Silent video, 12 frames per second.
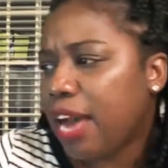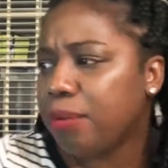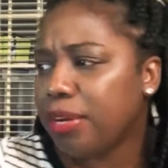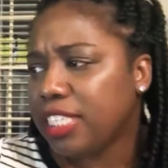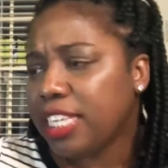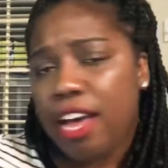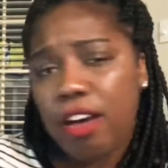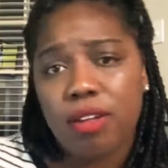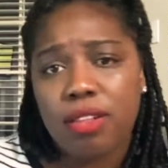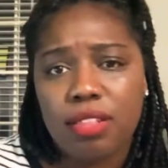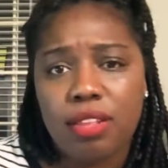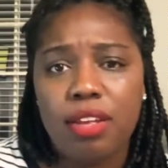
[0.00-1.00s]
was health.
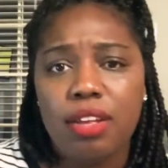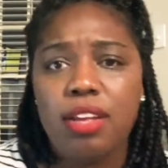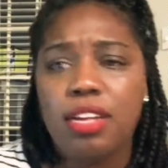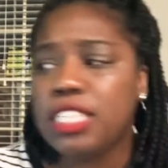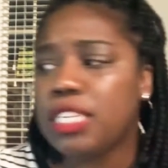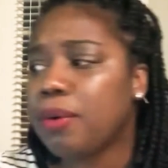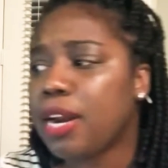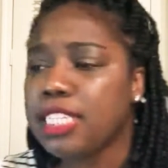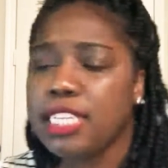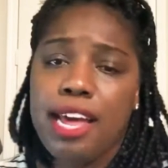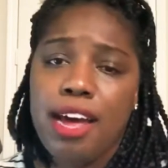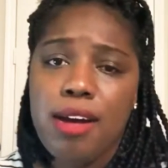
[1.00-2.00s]
So when I
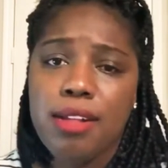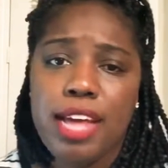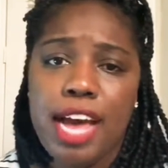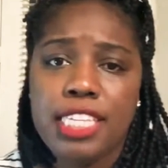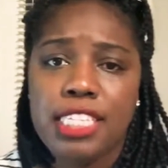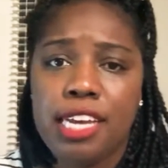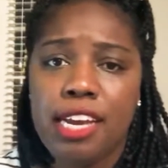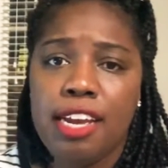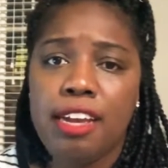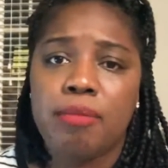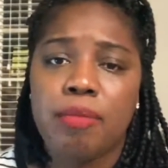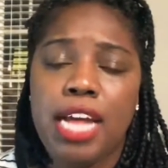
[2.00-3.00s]
say health, I
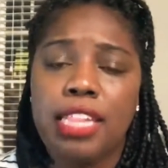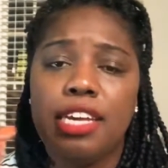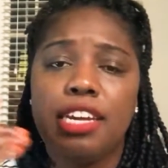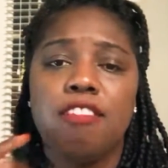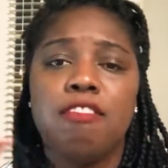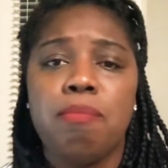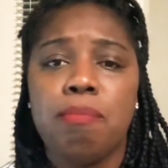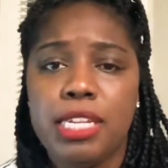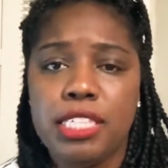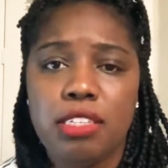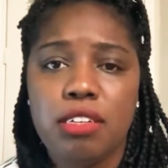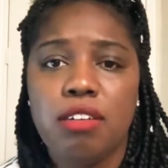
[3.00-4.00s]
think of
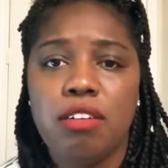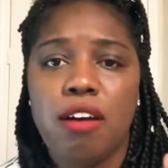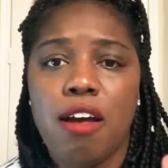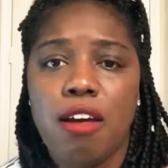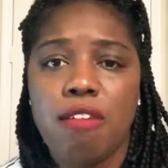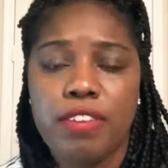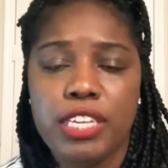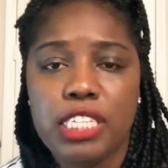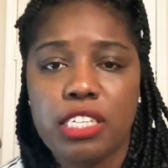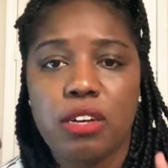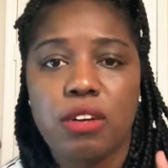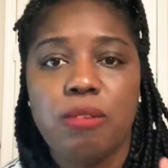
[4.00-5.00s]
mental,
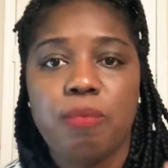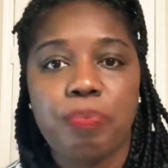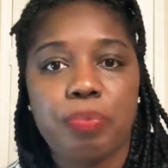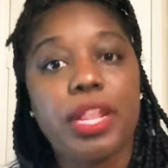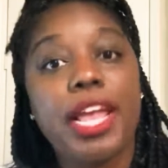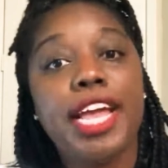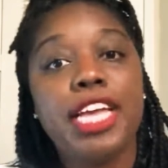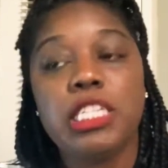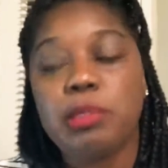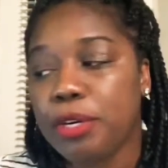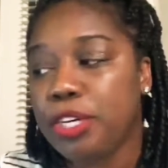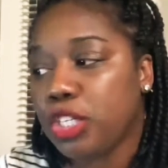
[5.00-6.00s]
physical, and
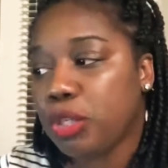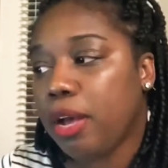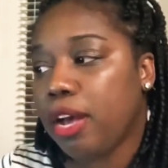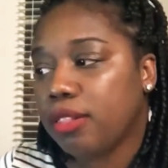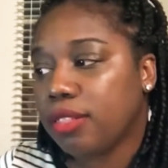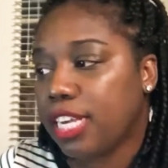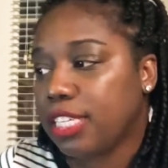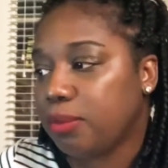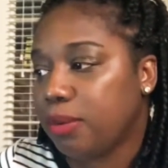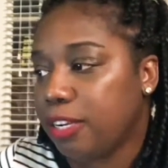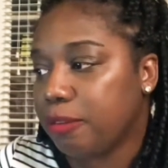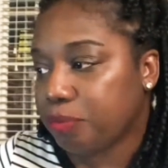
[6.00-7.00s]
spiritual health. That's
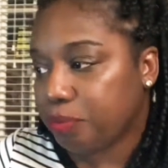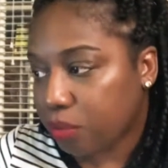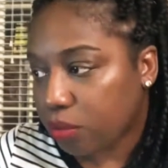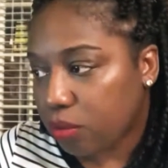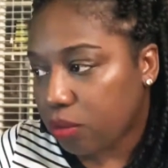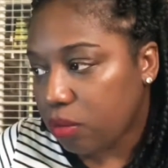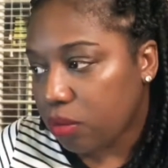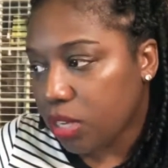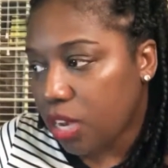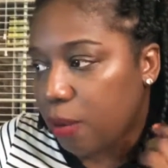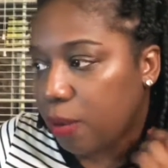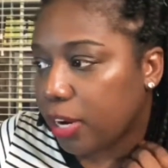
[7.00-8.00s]
what
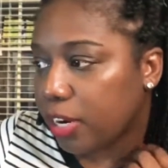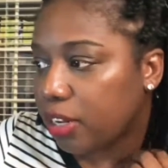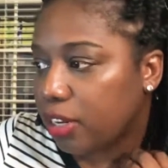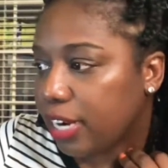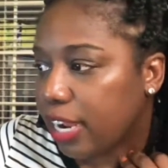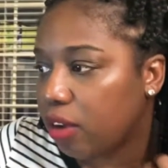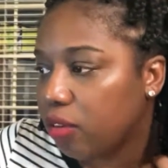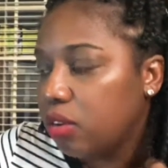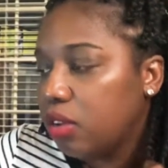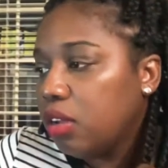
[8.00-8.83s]
I'm working on now.